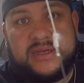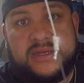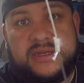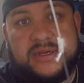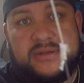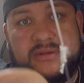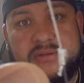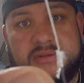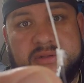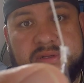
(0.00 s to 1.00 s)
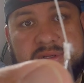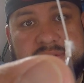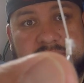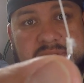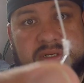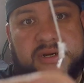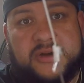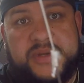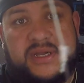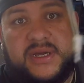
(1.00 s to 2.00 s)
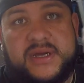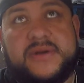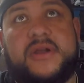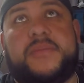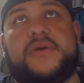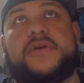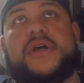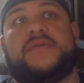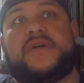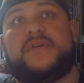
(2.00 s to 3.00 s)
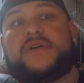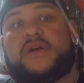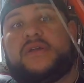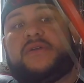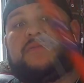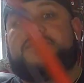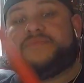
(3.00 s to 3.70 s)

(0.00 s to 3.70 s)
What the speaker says: You know, use an RP knot or Alberto knot, whatever you call it.